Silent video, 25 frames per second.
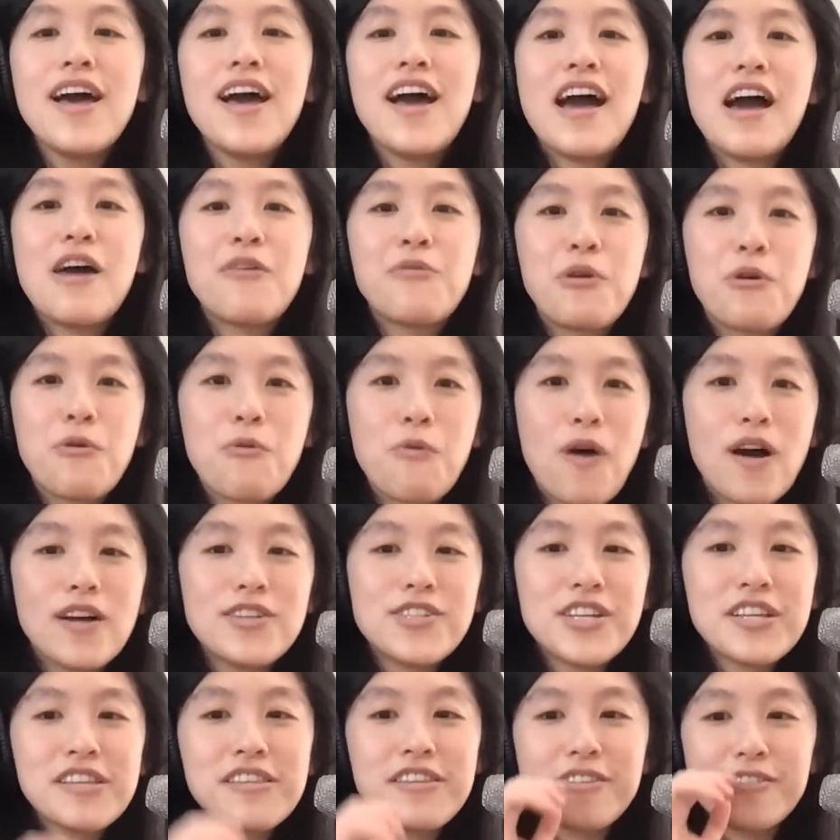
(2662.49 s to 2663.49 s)
and we were
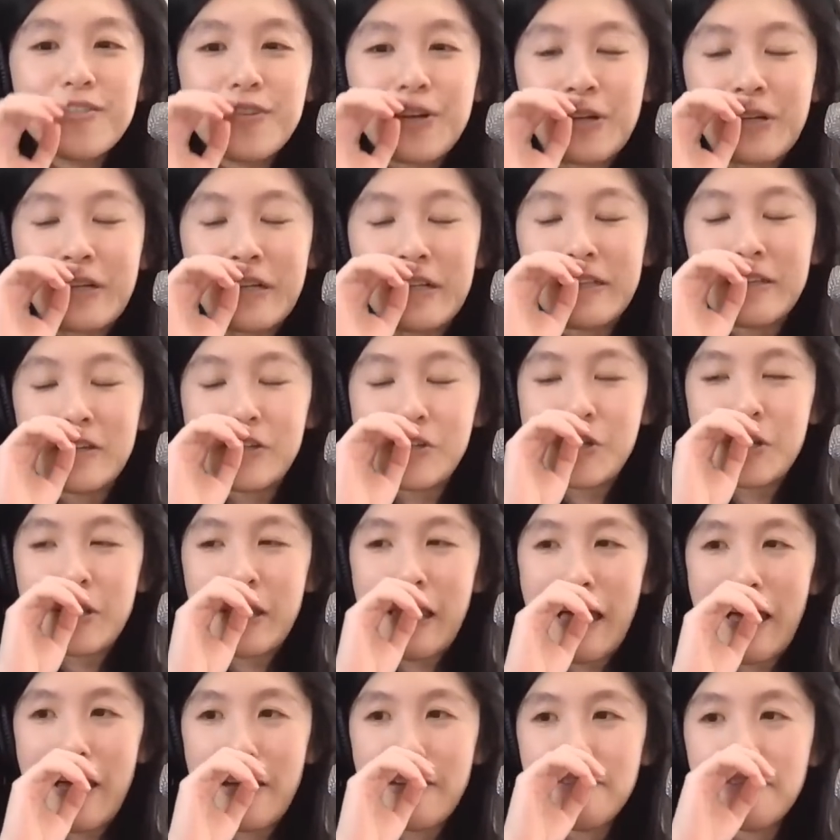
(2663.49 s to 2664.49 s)
watching the CERN collision
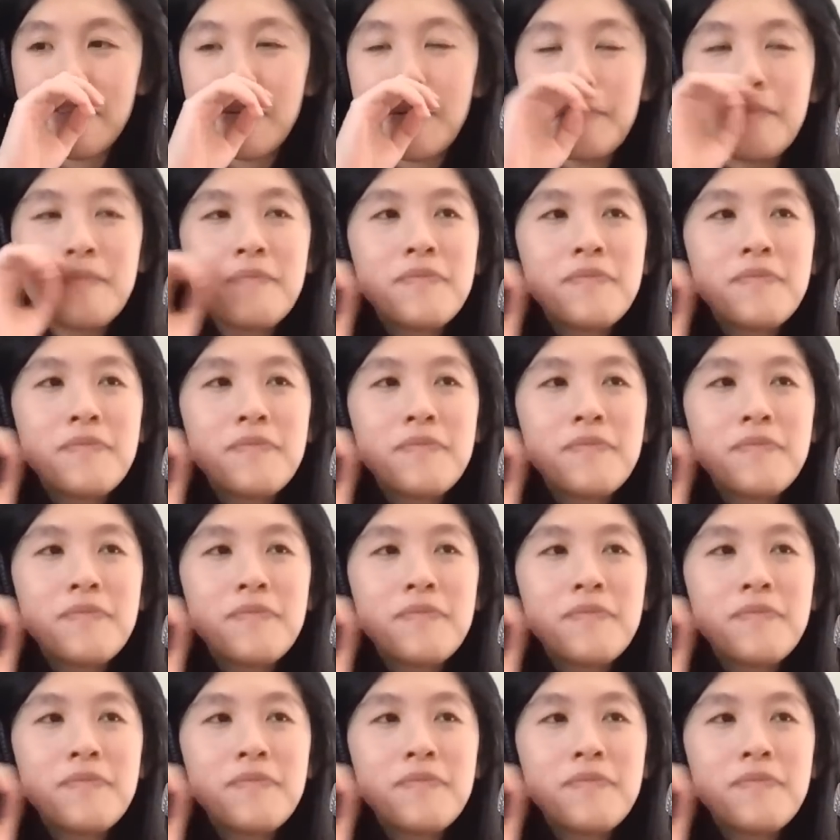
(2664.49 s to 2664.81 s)
live,